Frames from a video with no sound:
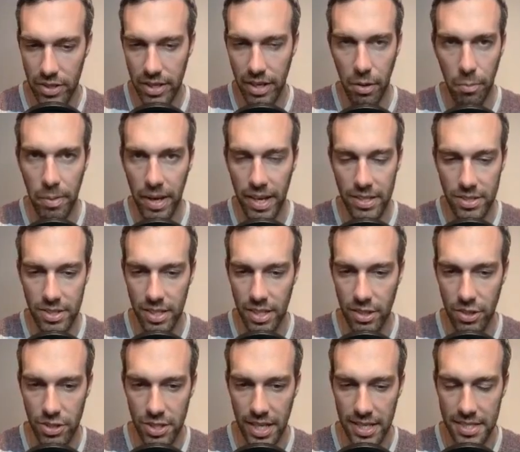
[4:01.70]
outpace because I
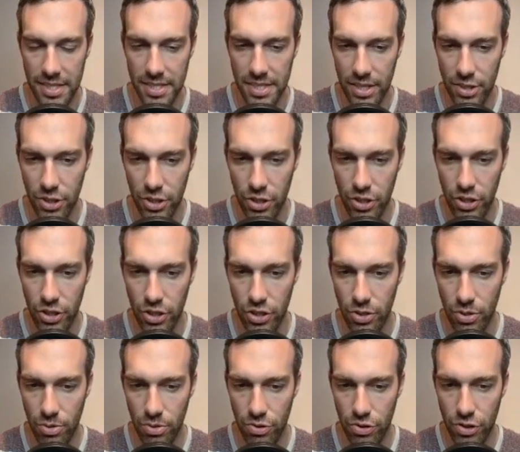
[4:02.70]
just had such a
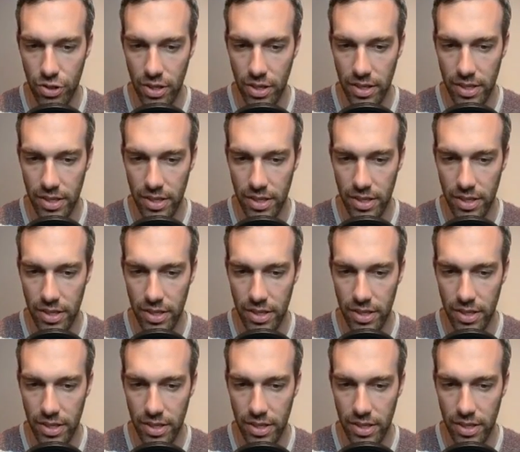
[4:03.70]
huge...